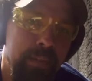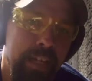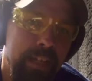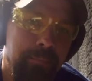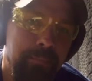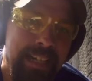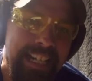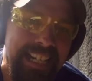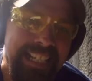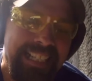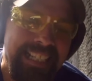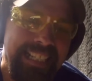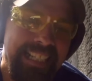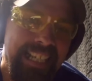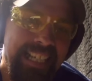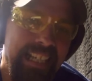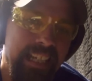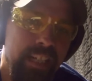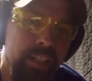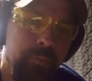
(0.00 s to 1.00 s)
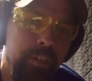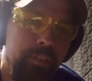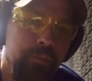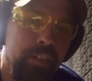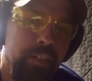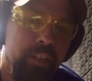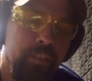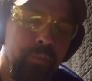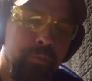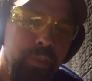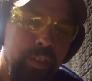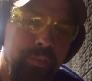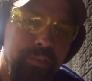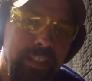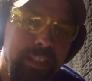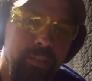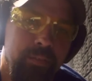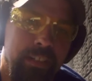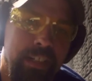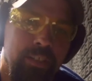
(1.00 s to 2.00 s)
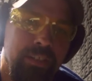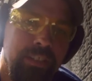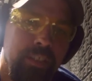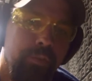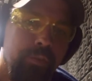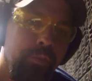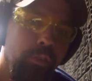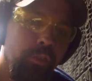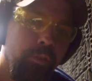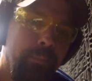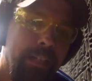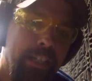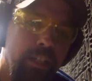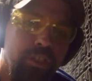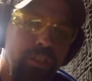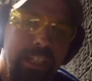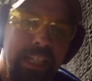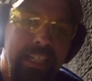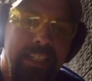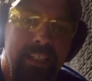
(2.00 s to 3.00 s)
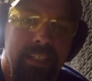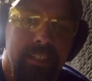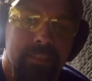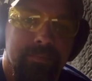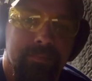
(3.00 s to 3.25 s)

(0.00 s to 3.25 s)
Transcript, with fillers: made by Canik. We fired 15 rounds of full metal jacket.